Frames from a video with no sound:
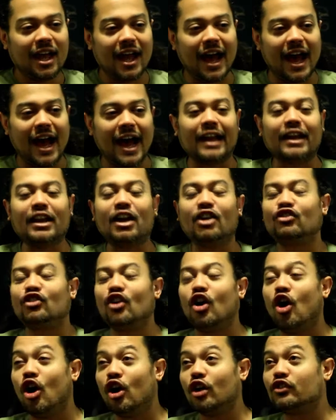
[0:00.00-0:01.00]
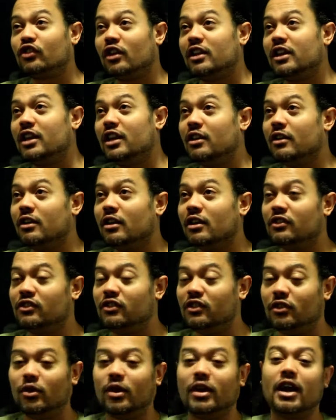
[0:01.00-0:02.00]
And she also did
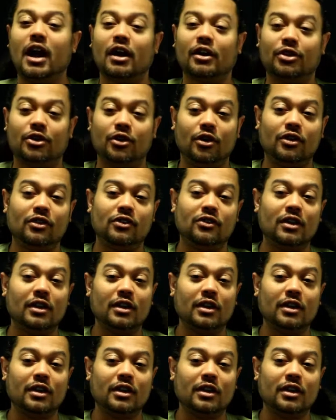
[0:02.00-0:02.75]
Zero Dark 30.